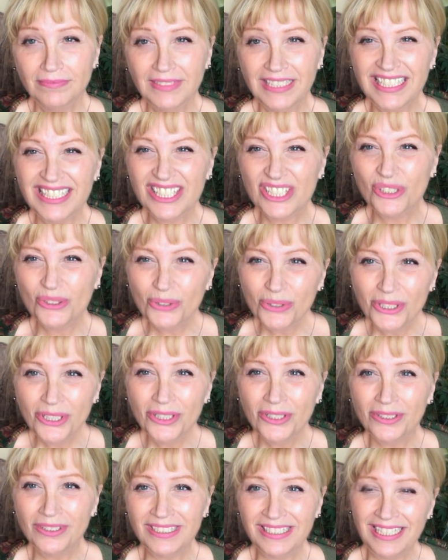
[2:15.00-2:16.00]
it's
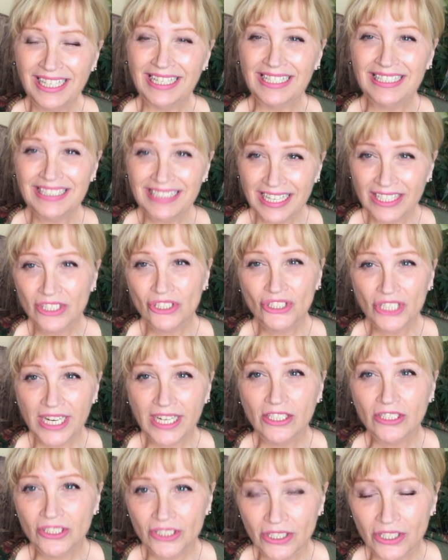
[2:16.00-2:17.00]
crude saying sex
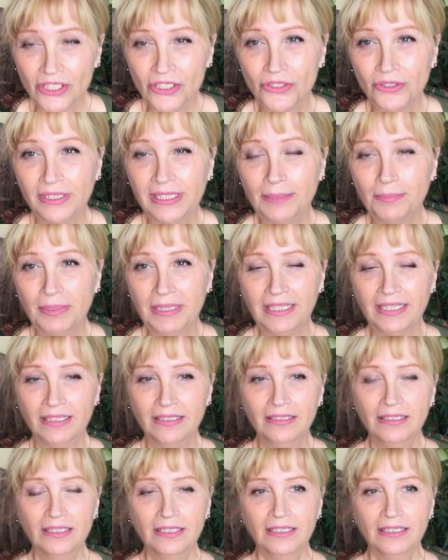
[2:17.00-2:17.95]
change surgery, but